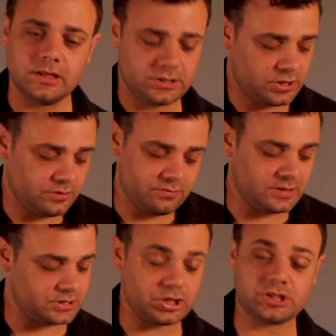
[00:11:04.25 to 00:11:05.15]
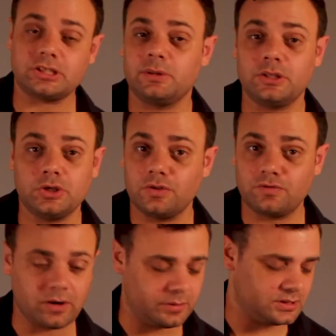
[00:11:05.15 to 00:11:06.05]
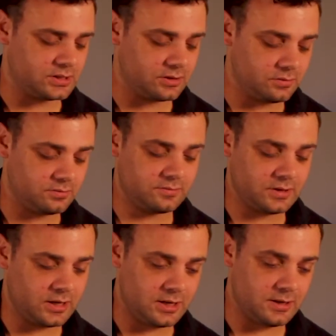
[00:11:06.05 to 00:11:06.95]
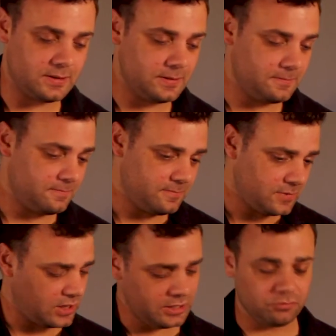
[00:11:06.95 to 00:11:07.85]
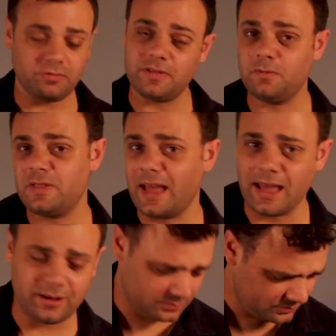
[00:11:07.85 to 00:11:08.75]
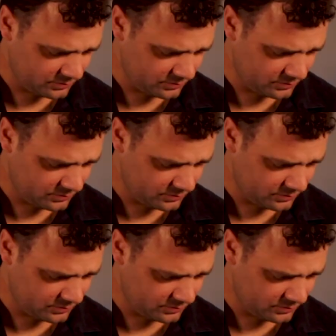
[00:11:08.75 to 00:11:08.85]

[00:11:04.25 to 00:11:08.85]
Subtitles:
So it's just something that you can throw in. So a little rhythm with that.